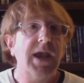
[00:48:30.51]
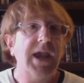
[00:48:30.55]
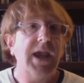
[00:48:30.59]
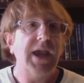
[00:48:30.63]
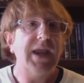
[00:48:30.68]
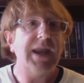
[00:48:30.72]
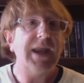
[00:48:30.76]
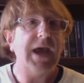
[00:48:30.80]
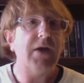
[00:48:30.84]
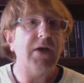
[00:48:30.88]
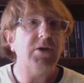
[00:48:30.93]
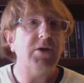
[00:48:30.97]

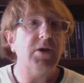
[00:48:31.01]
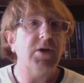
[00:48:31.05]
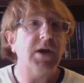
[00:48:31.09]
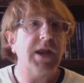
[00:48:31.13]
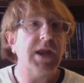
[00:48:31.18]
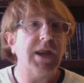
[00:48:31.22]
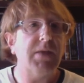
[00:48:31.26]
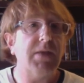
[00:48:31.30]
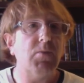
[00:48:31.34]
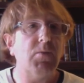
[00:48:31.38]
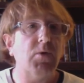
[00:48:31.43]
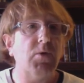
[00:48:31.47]
And now you're
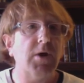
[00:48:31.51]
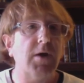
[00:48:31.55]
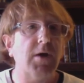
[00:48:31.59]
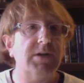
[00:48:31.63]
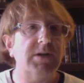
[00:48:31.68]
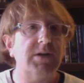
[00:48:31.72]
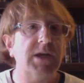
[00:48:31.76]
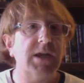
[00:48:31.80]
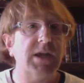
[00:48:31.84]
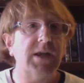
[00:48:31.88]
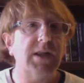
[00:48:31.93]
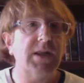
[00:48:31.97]
getting more
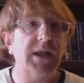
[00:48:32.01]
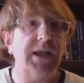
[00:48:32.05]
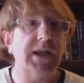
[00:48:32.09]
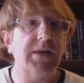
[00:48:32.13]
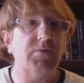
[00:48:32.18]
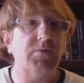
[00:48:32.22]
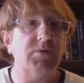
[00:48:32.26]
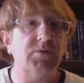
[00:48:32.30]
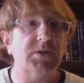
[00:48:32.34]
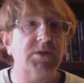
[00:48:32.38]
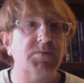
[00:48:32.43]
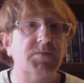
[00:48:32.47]

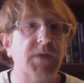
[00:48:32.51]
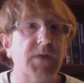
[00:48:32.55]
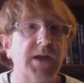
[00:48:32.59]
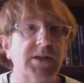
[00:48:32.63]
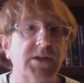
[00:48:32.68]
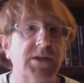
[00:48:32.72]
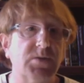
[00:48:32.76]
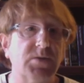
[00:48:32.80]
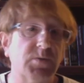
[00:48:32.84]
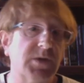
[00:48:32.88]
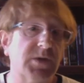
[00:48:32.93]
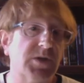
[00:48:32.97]
articulated
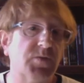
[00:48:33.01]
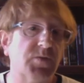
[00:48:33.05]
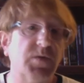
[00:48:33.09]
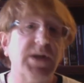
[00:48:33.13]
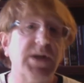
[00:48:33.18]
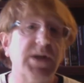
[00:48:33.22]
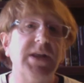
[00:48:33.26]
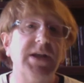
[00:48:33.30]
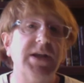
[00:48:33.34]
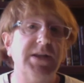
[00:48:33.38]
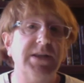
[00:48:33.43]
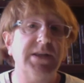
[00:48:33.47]
responses, which is
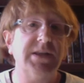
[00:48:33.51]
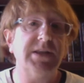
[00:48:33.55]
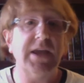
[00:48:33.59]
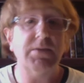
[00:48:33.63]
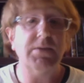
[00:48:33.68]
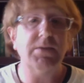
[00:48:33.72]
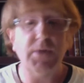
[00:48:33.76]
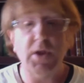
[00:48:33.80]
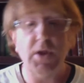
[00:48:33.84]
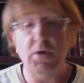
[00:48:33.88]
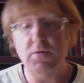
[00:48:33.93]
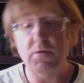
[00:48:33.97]
really a death
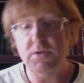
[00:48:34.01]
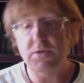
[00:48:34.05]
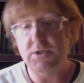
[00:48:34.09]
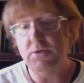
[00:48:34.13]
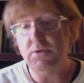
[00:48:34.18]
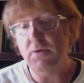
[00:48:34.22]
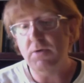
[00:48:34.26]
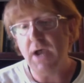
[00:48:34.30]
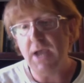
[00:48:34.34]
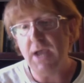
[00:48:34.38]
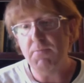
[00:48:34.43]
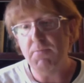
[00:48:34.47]
blow
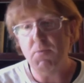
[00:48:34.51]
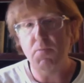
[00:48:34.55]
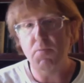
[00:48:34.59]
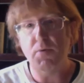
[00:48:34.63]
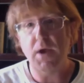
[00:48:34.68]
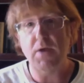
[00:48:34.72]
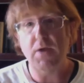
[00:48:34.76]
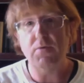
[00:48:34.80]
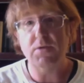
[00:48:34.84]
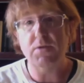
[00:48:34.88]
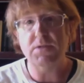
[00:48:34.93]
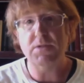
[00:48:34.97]
to
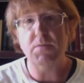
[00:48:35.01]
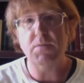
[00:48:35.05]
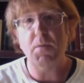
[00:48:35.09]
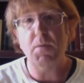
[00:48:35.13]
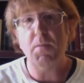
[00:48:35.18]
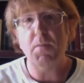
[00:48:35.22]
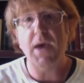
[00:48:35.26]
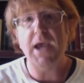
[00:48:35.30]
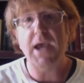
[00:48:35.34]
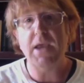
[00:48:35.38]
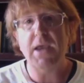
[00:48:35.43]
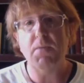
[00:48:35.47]
hyperpreterism, in
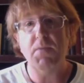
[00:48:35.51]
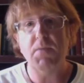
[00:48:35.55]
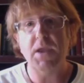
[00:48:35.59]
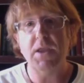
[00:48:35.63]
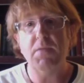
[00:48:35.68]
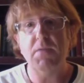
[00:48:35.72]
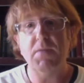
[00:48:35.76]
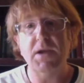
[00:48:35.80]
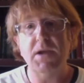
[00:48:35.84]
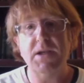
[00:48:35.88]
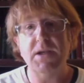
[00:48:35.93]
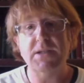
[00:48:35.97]
my
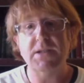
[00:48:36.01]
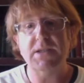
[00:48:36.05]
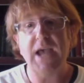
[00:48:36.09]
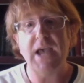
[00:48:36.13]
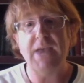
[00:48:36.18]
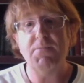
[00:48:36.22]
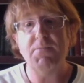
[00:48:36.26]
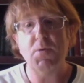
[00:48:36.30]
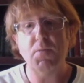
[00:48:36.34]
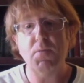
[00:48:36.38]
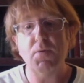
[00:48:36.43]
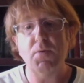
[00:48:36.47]
opinion, because
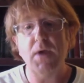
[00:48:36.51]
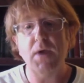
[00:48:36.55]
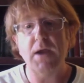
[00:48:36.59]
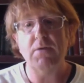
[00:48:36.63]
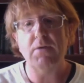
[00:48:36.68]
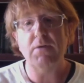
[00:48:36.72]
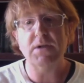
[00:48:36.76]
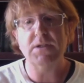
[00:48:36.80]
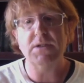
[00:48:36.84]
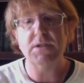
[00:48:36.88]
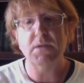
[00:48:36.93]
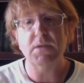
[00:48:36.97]

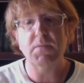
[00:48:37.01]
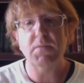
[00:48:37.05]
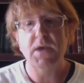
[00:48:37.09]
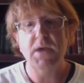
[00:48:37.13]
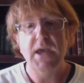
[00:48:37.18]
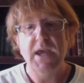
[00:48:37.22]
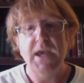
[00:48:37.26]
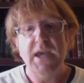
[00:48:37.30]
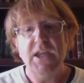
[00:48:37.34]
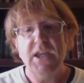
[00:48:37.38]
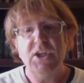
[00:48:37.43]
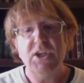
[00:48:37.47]
hyperpreterism
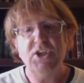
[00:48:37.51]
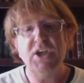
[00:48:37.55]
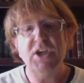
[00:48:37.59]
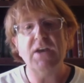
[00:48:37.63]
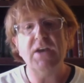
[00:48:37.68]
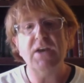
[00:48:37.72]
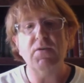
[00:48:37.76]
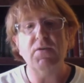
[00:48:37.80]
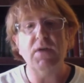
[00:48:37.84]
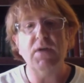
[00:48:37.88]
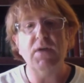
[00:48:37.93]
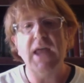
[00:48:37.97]

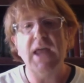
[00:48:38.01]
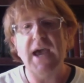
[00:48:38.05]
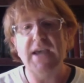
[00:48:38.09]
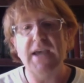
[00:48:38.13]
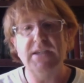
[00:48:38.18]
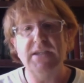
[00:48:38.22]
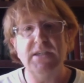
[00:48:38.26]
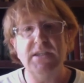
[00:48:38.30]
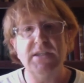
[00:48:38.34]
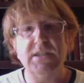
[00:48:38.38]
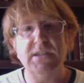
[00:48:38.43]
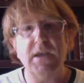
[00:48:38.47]

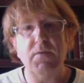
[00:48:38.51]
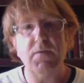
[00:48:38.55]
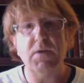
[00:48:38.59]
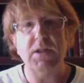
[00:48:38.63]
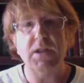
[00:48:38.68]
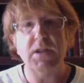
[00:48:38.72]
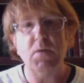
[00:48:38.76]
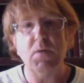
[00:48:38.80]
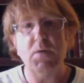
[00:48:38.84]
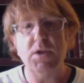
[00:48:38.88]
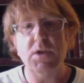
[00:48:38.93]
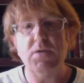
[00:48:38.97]
generalizes
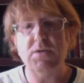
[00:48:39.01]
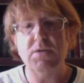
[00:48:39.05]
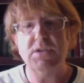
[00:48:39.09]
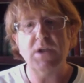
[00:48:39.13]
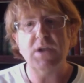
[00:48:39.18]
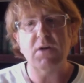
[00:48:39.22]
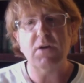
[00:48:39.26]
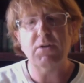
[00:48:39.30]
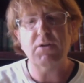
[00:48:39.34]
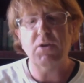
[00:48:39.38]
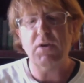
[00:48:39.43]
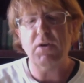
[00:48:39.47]
everything. When you
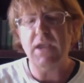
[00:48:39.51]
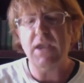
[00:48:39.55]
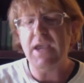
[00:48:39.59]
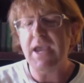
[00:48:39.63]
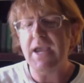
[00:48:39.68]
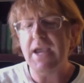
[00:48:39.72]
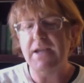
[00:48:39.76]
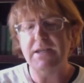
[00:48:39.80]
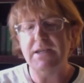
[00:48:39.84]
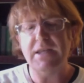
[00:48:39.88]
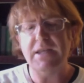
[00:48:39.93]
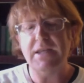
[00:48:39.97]
start looking
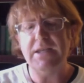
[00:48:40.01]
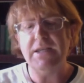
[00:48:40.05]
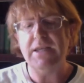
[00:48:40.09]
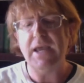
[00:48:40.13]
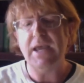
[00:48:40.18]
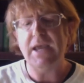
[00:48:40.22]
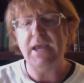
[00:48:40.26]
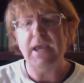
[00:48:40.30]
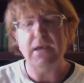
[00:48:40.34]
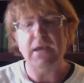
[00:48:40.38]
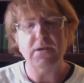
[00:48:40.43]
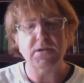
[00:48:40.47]
at
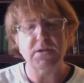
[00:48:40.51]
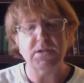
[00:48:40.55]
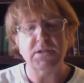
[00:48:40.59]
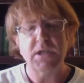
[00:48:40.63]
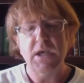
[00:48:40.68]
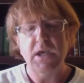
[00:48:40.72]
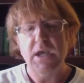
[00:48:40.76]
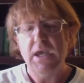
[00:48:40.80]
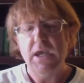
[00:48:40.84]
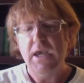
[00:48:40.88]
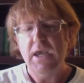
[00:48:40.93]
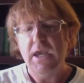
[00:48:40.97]
details,
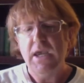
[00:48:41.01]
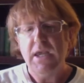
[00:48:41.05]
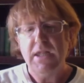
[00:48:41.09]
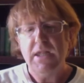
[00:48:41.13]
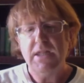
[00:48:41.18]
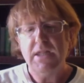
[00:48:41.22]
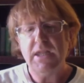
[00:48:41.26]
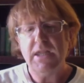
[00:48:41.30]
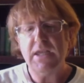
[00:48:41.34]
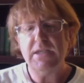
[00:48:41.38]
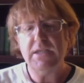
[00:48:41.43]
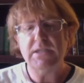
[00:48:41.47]

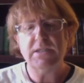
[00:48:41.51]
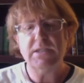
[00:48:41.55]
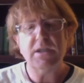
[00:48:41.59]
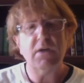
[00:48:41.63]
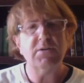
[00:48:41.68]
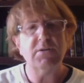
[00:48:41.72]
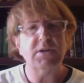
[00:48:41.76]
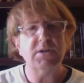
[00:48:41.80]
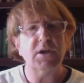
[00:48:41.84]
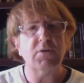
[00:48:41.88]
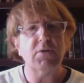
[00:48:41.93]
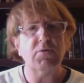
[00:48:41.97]
things
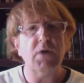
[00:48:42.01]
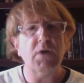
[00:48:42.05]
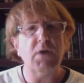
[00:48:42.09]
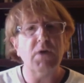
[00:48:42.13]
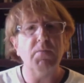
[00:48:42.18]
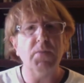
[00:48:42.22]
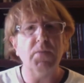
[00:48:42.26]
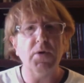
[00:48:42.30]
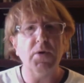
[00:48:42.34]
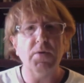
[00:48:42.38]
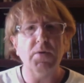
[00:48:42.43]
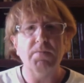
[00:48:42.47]
start to
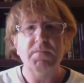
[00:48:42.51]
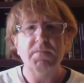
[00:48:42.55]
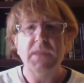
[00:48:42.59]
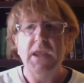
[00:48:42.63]
crumble.